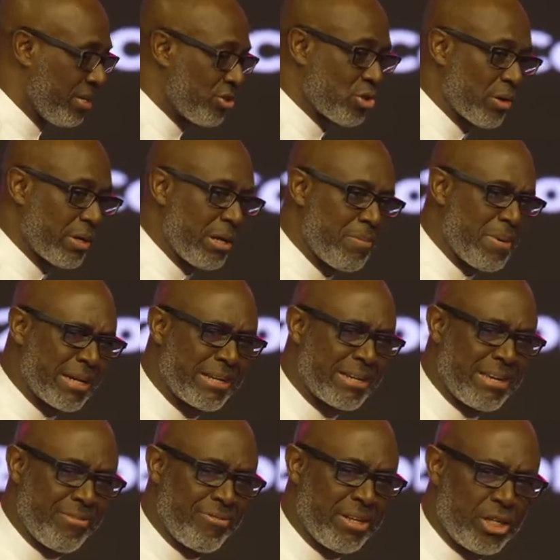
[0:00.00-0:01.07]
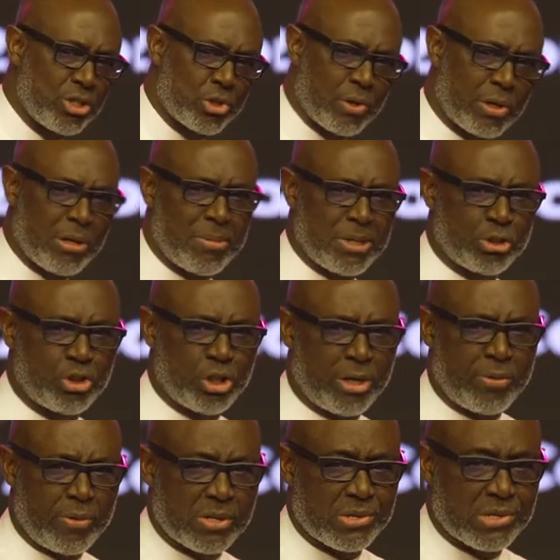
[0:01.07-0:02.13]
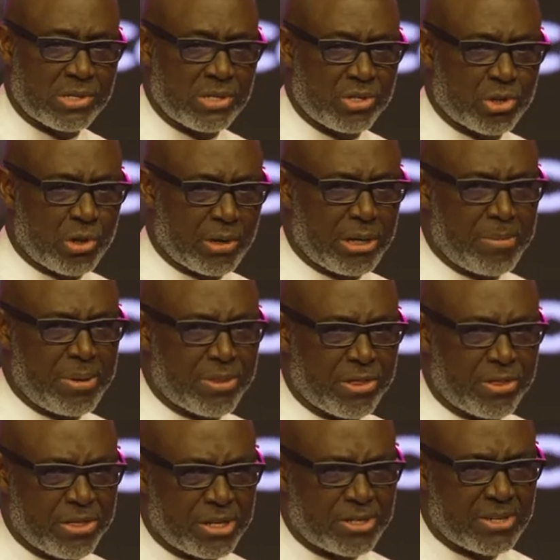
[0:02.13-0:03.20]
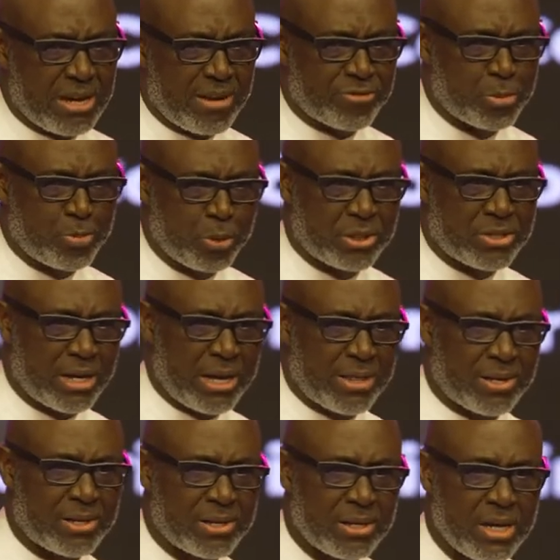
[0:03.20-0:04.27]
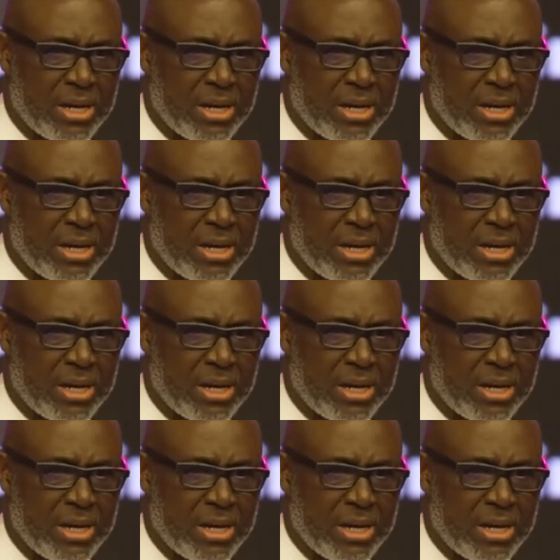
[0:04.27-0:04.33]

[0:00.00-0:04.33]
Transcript: it's talking about giving, it's talking about generosity, it's talking about the things they have to put together.